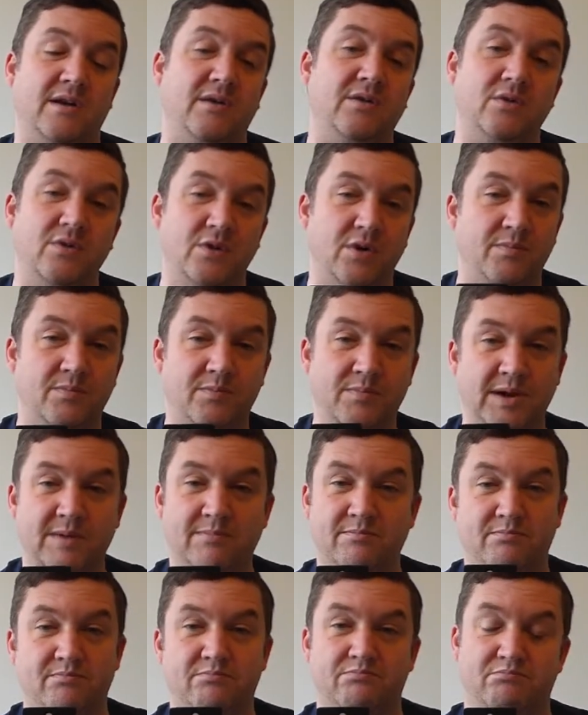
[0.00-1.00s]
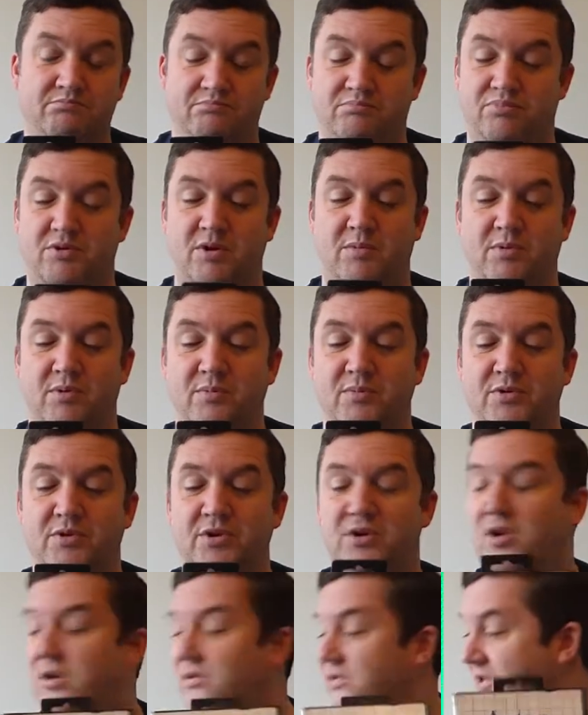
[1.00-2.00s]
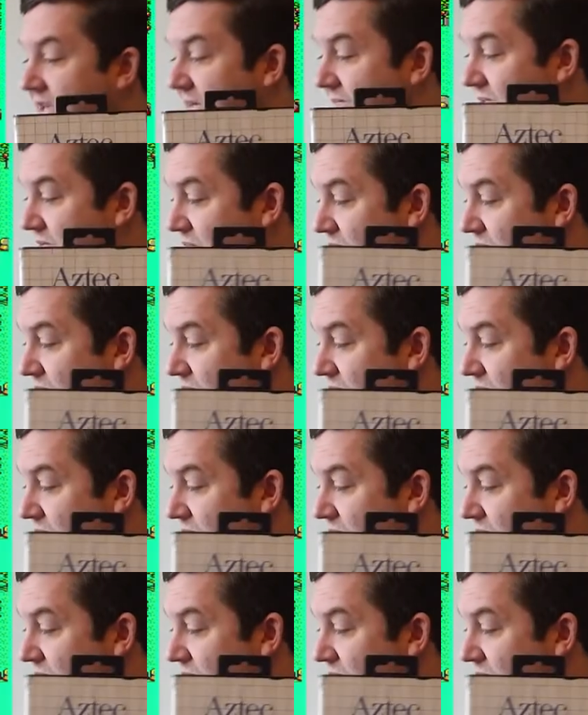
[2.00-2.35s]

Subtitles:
I've got no big problem with the concept.